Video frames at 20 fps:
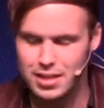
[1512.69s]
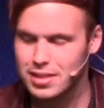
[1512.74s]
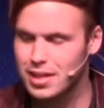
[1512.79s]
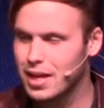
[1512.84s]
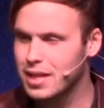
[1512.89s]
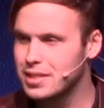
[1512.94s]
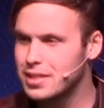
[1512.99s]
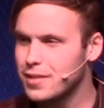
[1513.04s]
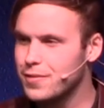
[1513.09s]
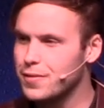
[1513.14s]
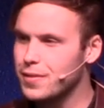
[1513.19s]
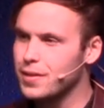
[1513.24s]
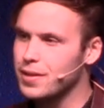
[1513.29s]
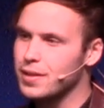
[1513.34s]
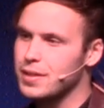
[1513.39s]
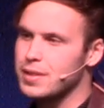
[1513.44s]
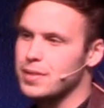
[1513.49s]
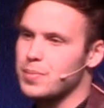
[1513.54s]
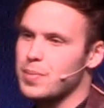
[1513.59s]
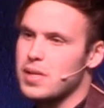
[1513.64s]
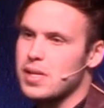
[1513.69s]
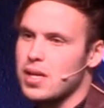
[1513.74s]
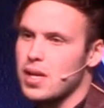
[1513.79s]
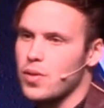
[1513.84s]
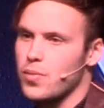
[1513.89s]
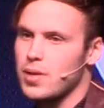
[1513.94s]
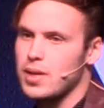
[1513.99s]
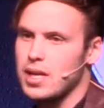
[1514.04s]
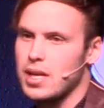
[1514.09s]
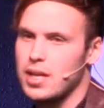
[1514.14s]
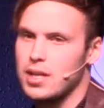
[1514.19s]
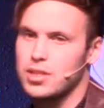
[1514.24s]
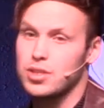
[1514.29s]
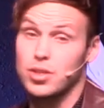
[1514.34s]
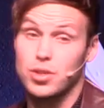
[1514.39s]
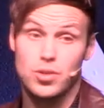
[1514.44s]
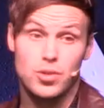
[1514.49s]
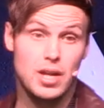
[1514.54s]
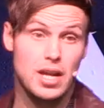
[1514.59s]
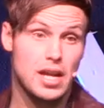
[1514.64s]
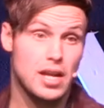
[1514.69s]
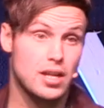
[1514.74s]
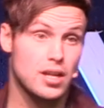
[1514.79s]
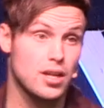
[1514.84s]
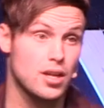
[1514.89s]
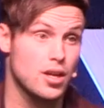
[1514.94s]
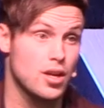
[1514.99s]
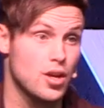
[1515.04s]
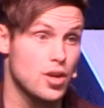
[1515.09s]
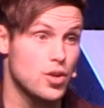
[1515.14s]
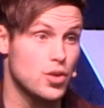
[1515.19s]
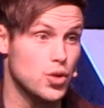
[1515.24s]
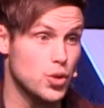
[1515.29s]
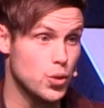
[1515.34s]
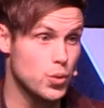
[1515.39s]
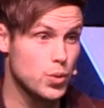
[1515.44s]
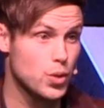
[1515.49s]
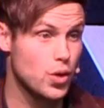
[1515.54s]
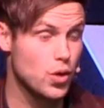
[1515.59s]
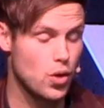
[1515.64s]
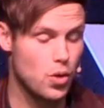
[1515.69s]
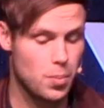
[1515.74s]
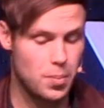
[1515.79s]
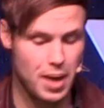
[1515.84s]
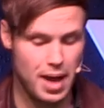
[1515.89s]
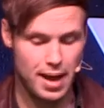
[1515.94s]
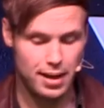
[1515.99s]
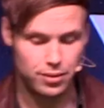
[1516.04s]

Scientifically speaking, we need to create new neural